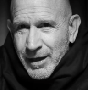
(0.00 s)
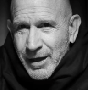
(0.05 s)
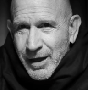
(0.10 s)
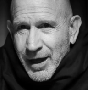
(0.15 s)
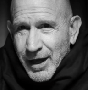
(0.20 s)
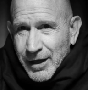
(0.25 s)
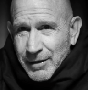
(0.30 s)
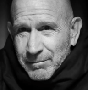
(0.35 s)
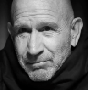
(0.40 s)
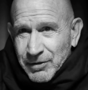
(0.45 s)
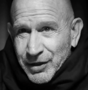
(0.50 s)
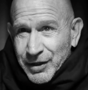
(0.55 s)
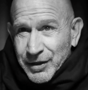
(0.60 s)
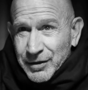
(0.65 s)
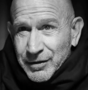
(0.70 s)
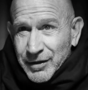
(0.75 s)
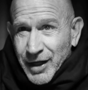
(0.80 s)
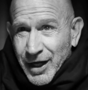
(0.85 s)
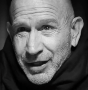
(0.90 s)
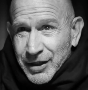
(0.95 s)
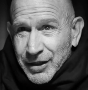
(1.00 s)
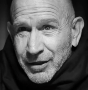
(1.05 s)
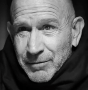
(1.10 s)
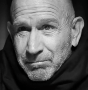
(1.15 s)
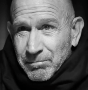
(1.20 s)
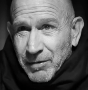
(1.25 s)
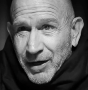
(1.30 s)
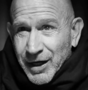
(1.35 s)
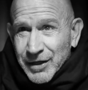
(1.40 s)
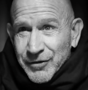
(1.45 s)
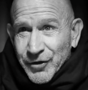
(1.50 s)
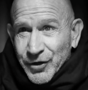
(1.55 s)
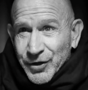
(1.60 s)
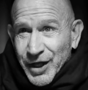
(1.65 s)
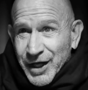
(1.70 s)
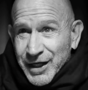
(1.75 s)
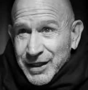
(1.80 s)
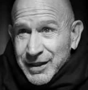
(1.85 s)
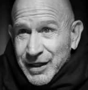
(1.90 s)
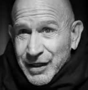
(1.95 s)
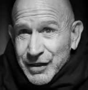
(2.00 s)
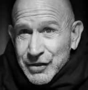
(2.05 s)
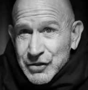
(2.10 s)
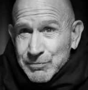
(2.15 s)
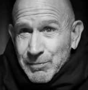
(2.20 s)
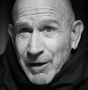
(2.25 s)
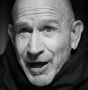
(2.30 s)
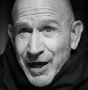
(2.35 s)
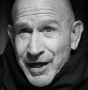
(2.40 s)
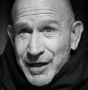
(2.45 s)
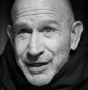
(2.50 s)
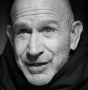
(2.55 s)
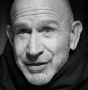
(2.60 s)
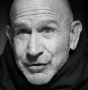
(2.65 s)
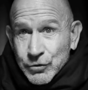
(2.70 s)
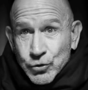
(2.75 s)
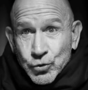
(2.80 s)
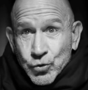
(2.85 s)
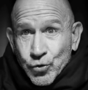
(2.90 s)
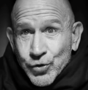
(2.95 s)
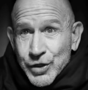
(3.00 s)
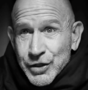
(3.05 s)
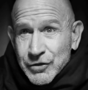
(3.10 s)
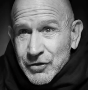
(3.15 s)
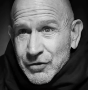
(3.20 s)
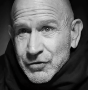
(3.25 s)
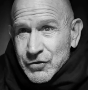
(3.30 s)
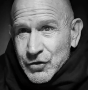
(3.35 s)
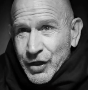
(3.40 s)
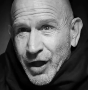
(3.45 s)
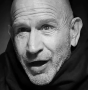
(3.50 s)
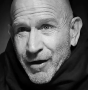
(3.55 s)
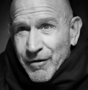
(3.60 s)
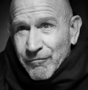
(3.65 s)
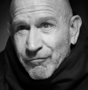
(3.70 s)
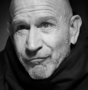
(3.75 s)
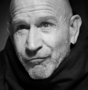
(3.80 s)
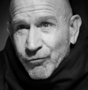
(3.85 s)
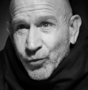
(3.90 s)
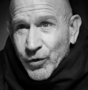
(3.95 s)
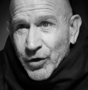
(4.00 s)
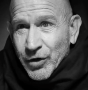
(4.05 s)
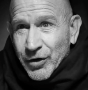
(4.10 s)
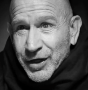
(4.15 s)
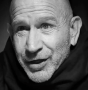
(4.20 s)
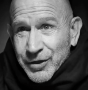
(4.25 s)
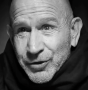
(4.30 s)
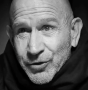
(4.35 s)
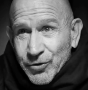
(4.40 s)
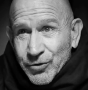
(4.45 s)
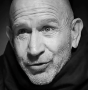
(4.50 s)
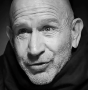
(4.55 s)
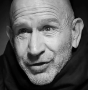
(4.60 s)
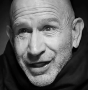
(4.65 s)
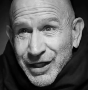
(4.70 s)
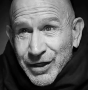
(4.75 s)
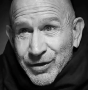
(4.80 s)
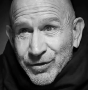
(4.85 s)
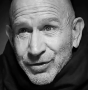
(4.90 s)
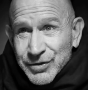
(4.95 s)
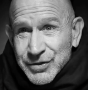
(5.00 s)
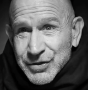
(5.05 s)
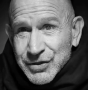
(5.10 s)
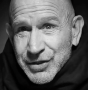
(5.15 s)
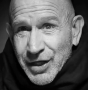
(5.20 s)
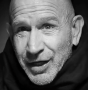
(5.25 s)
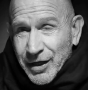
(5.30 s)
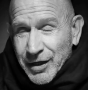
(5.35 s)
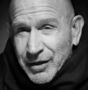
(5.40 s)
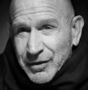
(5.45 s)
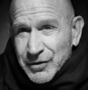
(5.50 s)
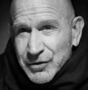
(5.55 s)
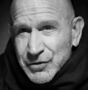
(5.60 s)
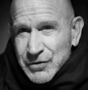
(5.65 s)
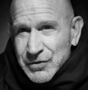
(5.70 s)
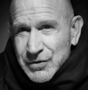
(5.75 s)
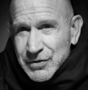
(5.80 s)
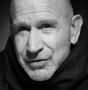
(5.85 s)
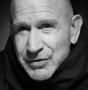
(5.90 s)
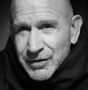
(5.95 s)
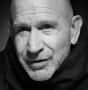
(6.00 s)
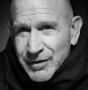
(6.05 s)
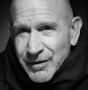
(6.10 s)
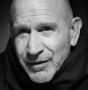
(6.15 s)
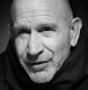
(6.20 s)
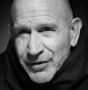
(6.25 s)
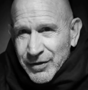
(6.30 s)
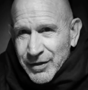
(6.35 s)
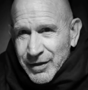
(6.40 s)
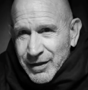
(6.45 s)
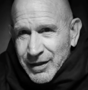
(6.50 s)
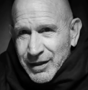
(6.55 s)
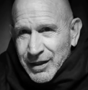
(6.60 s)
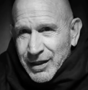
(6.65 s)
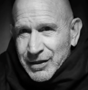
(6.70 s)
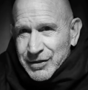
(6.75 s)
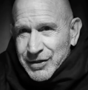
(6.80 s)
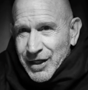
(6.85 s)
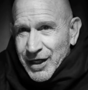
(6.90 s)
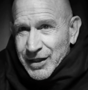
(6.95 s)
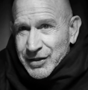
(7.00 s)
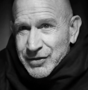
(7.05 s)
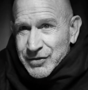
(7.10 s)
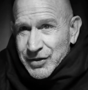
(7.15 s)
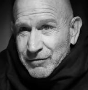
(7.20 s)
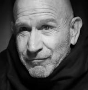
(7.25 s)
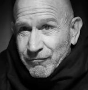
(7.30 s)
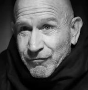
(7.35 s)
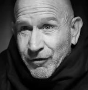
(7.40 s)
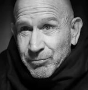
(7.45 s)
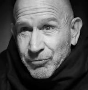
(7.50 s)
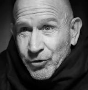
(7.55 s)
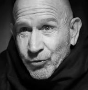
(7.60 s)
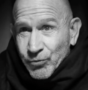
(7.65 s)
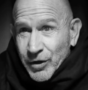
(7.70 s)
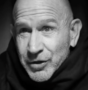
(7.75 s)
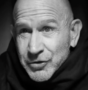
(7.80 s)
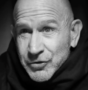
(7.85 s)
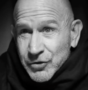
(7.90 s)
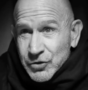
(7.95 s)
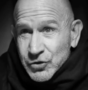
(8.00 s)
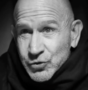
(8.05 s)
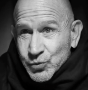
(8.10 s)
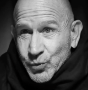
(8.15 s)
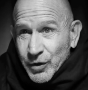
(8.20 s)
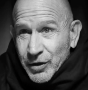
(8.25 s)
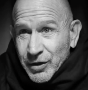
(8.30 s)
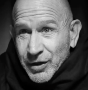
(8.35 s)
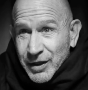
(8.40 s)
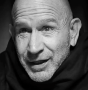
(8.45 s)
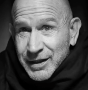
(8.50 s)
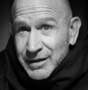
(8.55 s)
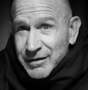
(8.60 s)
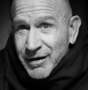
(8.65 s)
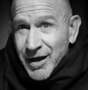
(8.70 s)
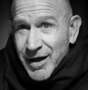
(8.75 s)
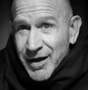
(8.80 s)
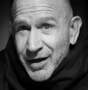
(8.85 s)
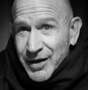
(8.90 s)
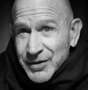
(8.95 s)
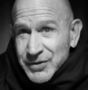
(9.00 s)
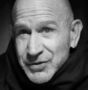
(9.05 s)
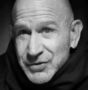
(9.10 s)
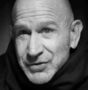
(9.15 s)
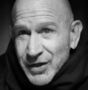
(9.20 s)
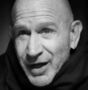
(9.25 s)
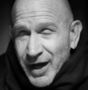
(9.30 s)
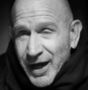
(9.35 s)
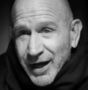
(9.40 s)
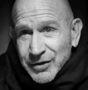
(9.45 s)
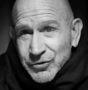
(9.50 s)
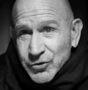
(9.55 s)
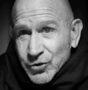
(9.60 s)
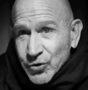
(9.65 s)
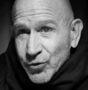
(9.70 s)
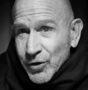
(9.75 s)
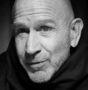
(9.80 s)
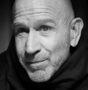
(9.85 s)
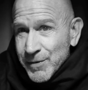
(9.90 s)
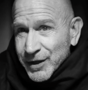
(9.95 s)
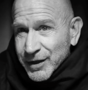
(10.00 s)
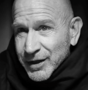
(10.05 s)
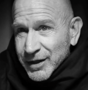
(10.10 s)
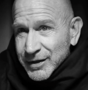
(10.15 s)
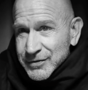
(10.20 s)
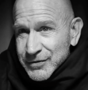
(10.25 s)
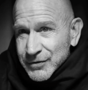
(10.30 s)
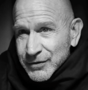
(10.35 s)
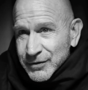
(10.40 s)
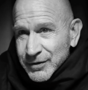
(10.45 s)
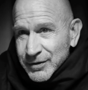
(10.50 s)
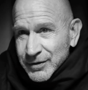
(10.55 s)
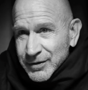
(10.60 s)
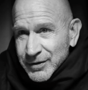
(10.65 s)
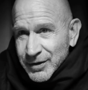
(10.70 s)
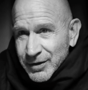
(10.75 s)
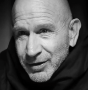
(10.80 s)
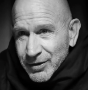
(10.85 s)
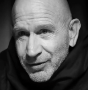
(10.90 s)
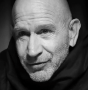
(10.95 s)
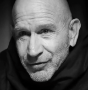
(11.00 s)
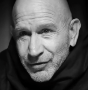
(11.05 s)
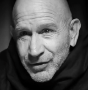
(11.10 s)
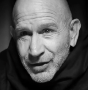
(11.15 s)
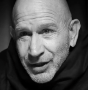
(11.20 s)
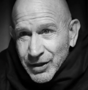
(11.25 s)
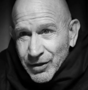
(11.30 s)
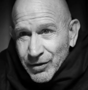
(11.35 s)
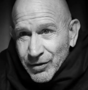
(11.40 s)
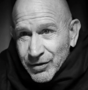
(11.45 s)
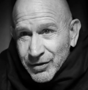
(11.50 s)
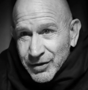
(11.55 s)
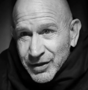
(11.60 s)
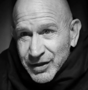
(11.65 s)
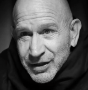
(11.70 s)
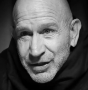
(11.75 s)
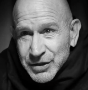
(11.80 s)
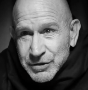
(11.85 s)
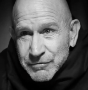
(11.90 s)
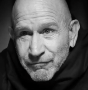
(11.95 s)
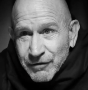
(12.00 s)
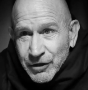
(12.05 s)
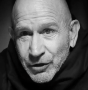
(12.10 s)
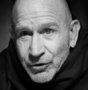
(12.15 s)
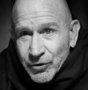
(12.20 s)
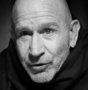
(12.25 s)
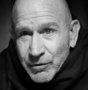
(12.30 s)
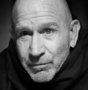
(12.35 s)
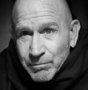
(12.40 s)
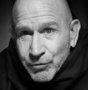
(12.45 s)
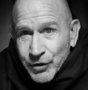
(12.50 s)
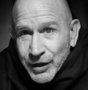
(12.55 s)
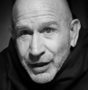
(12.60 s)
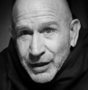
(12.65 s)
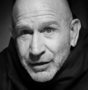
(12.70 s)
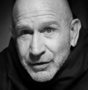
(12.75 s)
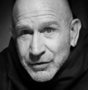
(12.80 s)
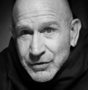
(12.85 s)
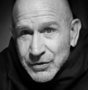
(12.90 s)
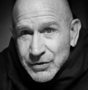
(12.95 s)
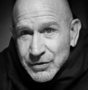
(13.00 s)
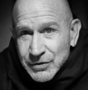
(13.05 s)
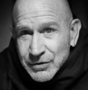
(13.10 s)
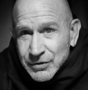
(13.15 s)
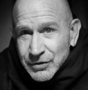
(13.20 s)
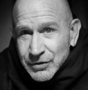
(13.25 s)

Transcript: And being lighted by the light, he spies Lucretia's glove, wherein her needle sticks. He takes it from the rushes where it lies, and gripping it, the needle his finger pricks,